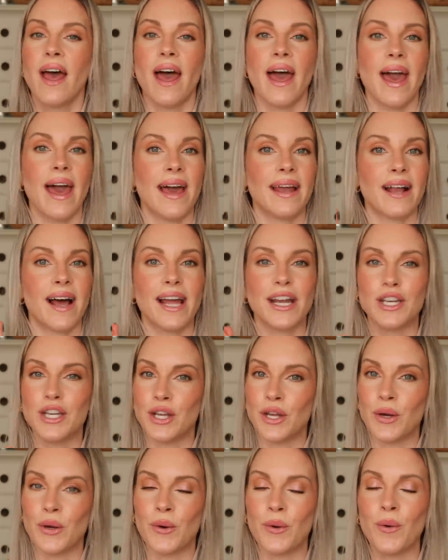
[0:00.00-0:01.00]
And I
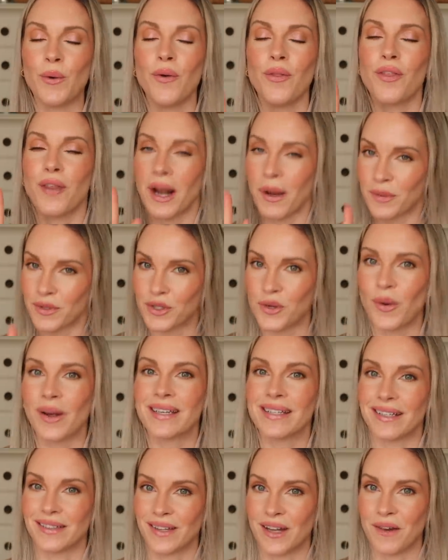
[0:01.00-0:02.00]
knew that I was going
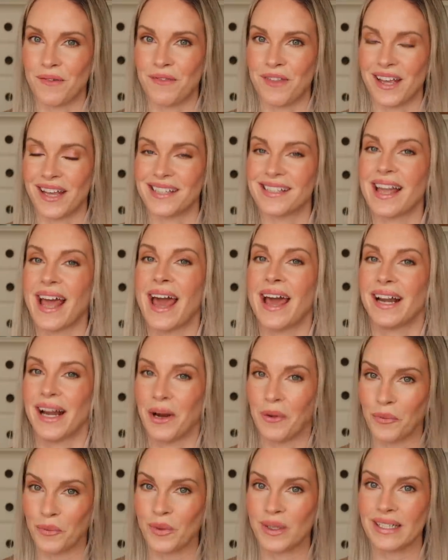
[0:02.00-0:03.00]
to love this, and
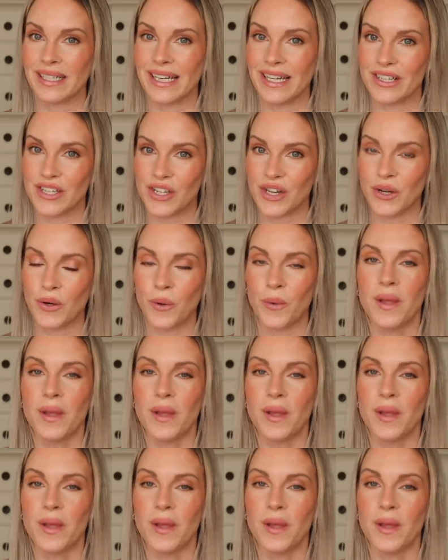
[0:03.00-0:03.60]
I really do.